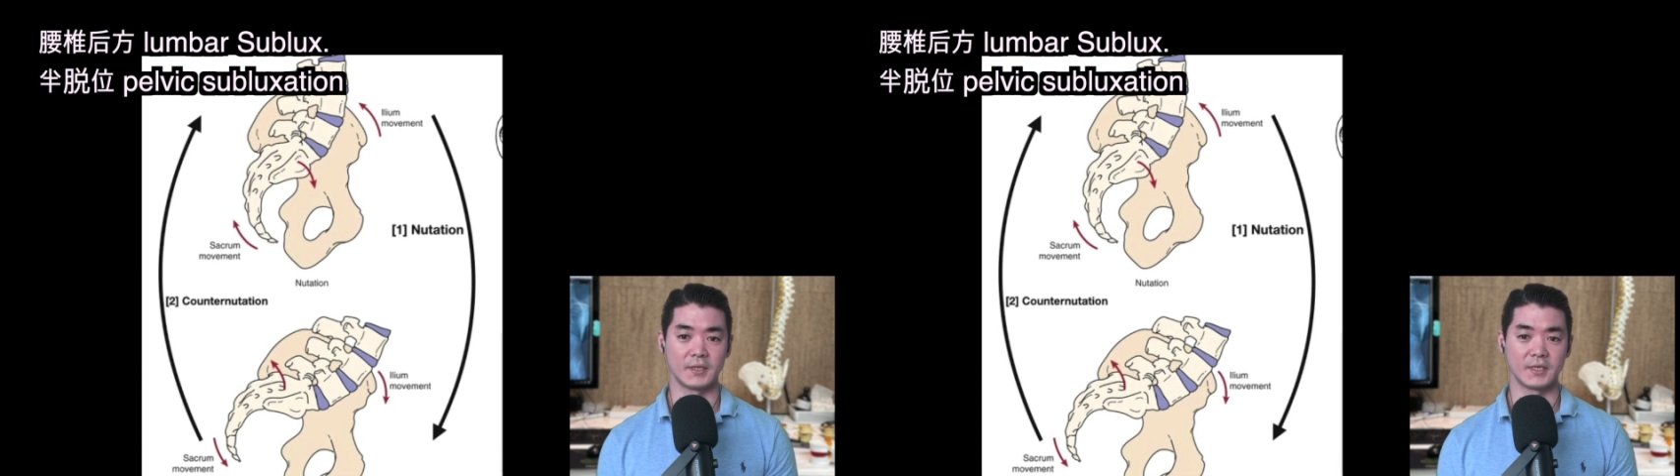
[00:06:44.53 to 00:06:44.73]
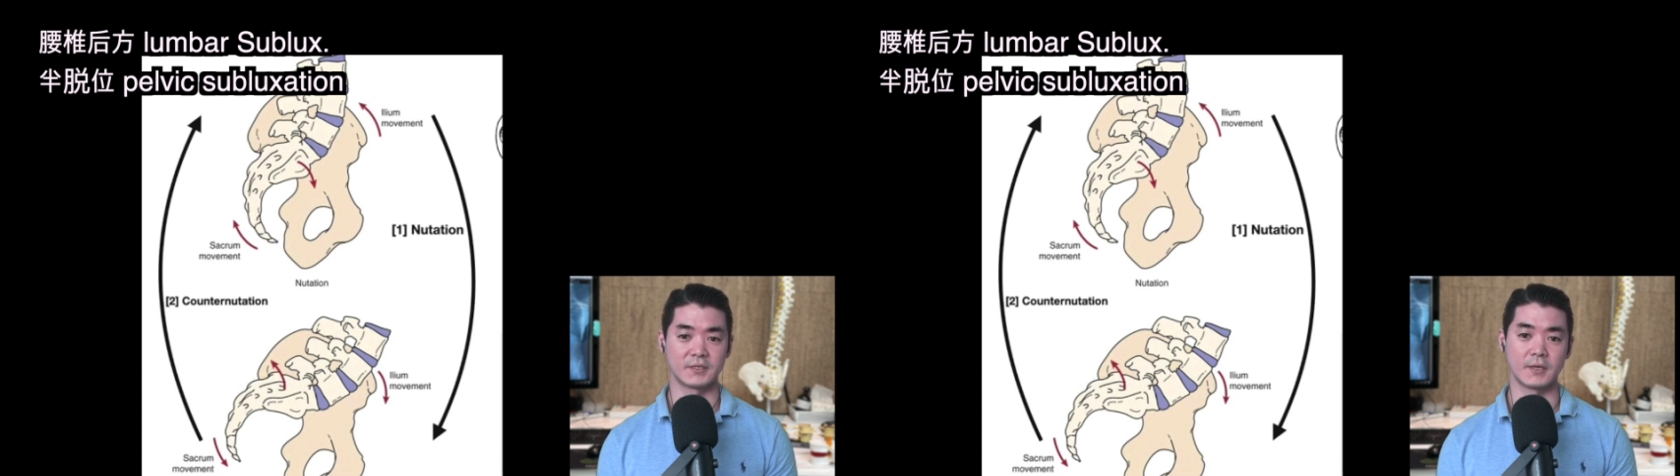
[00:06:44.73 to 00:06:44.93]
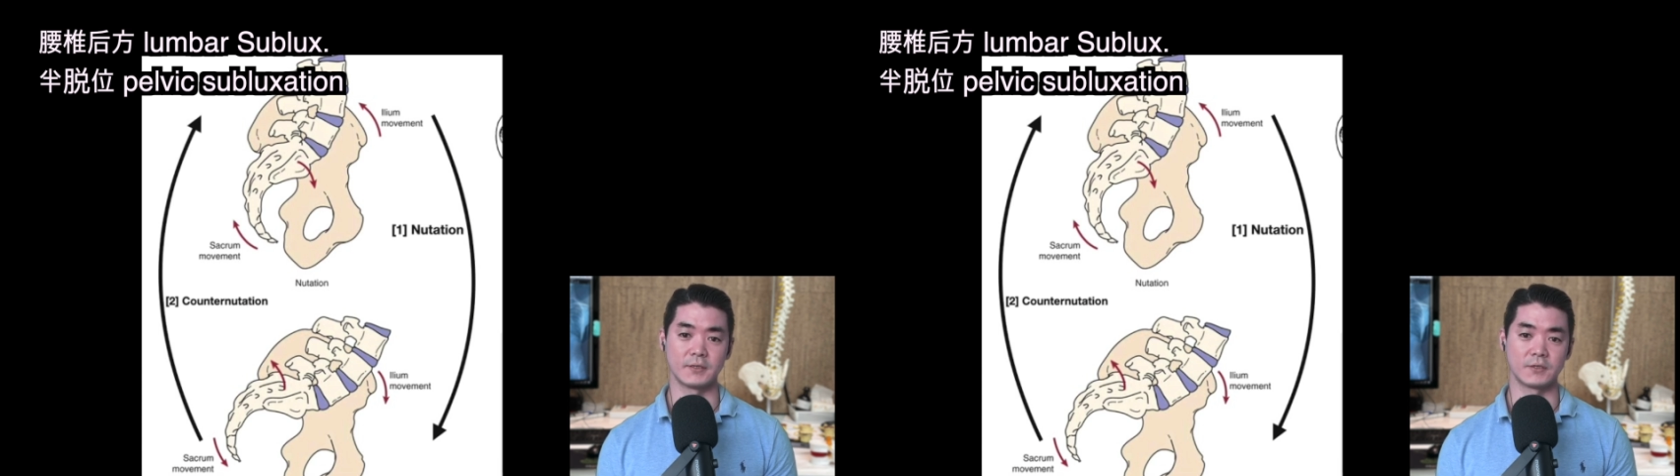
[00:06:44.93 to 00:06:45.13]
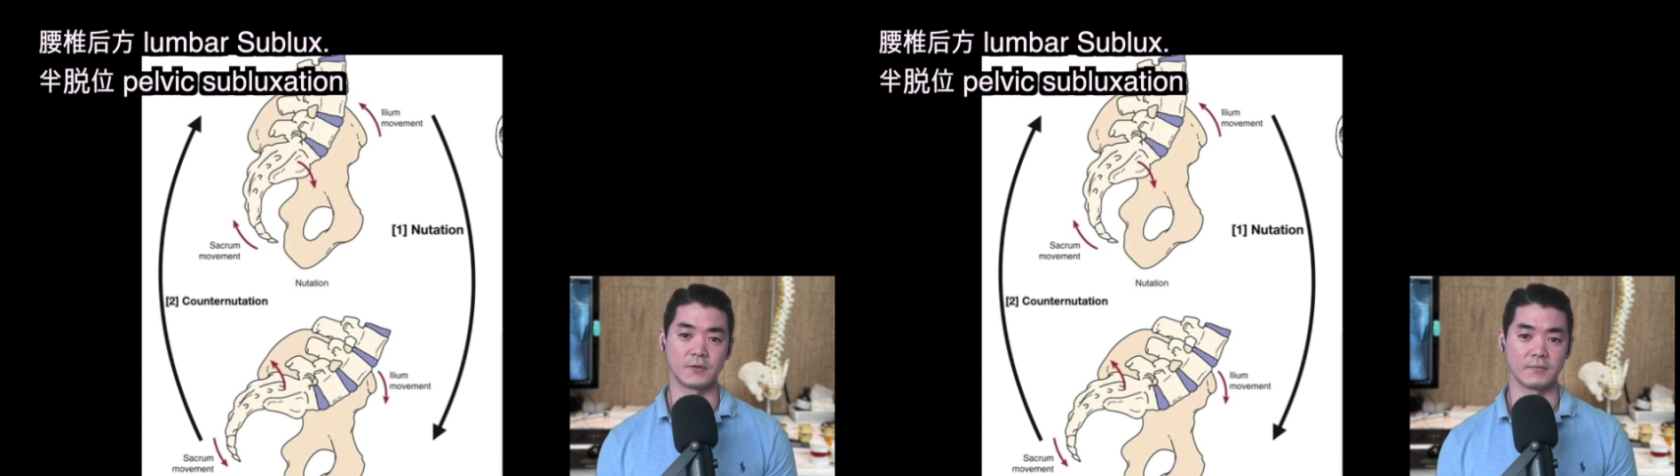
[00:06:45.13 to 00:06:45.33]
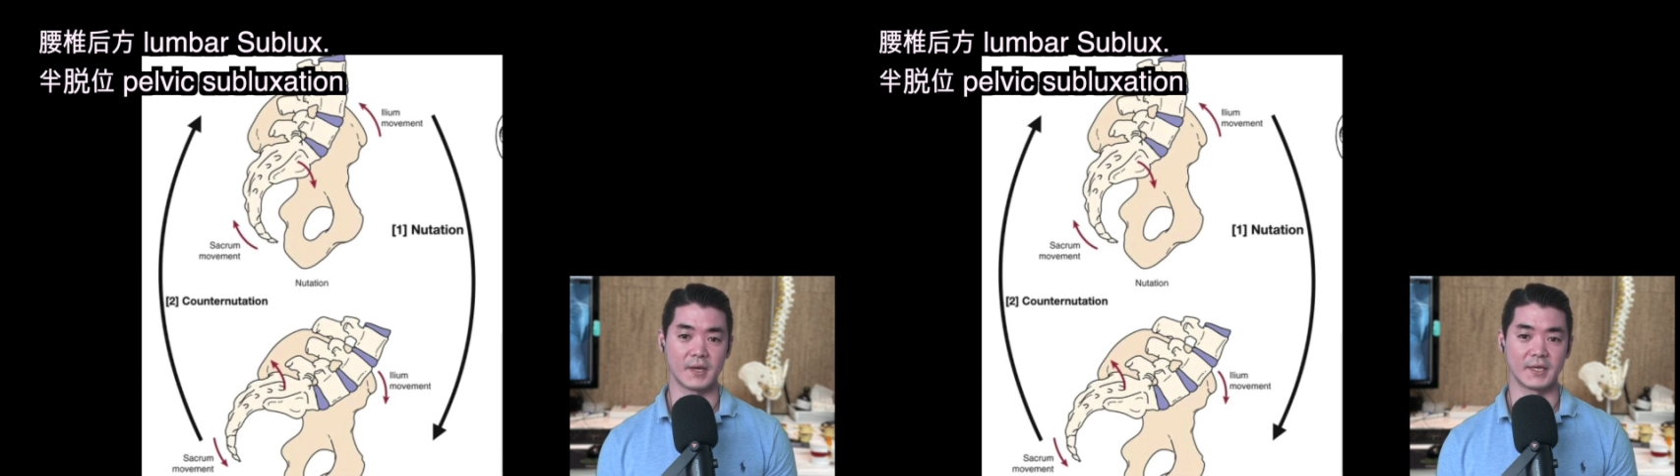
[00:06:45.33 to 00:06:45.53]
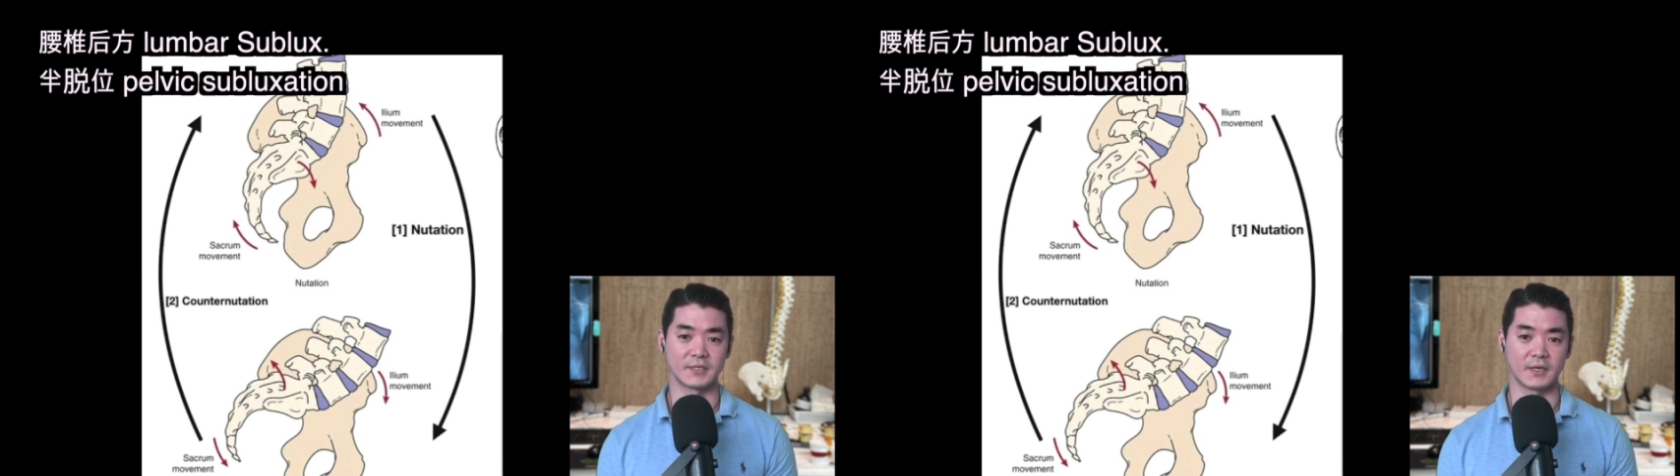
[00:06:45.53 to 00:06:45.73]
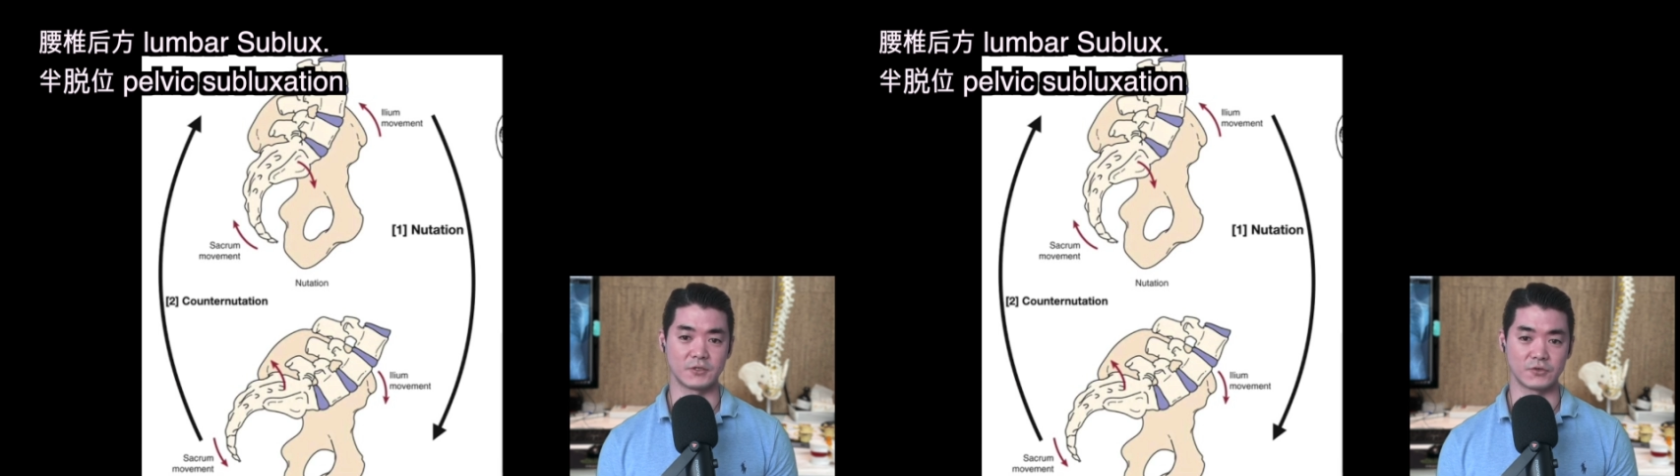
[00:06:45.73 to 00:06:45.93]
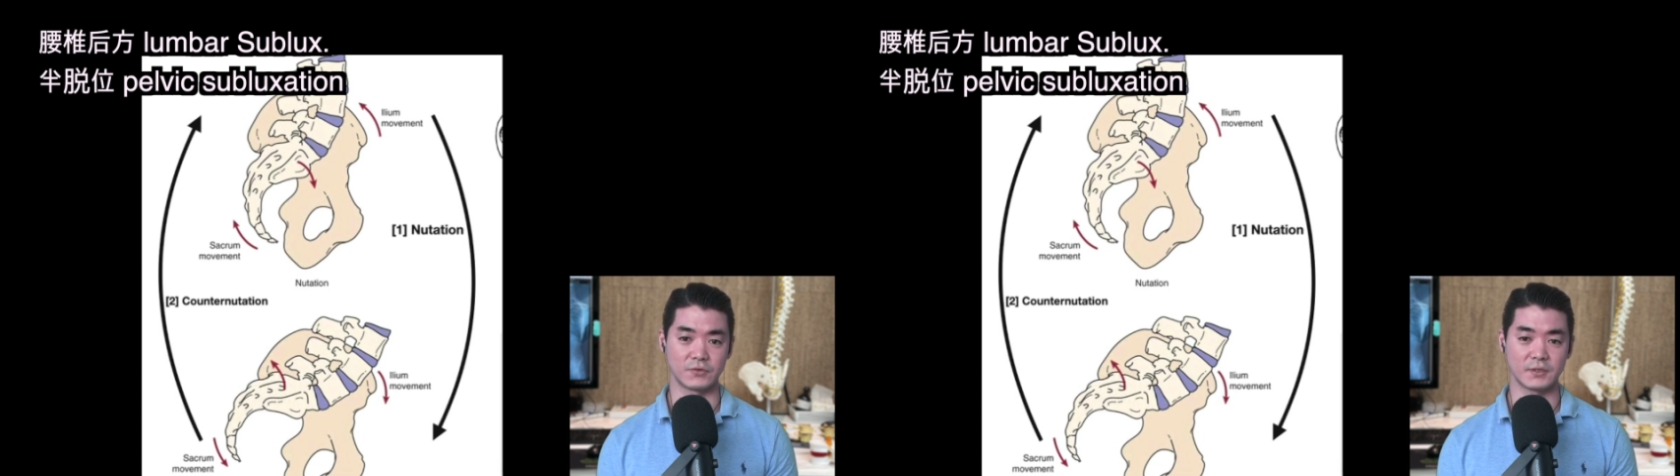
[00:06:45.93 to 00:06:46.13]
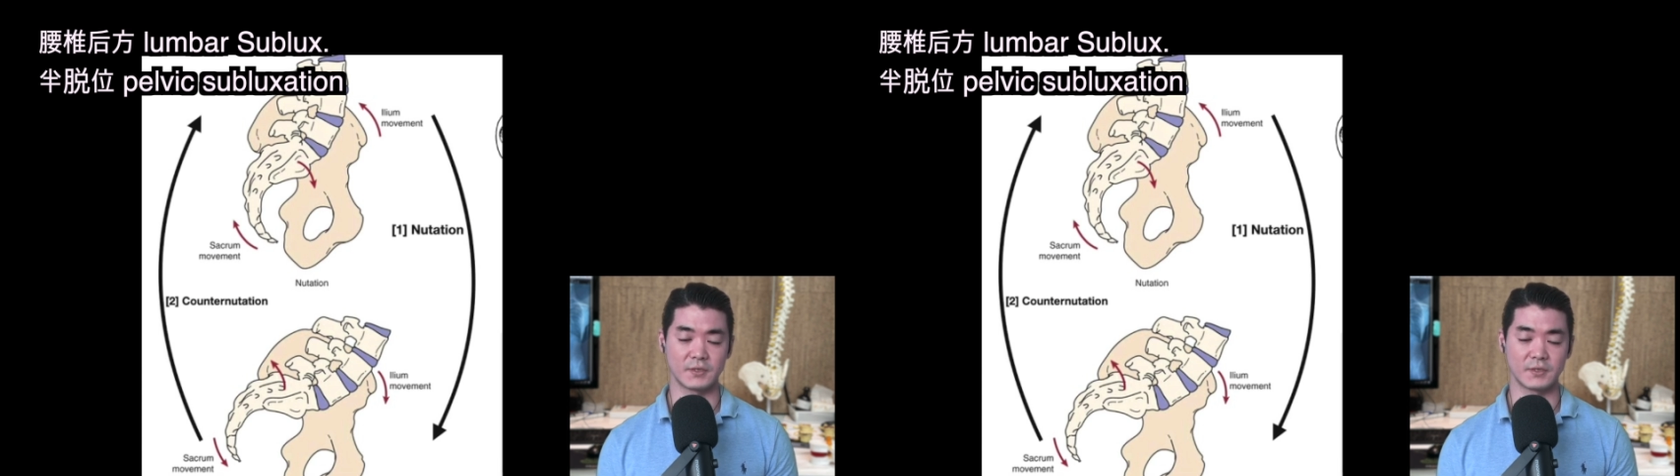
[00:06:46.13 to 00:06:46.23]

and extension of SI joint.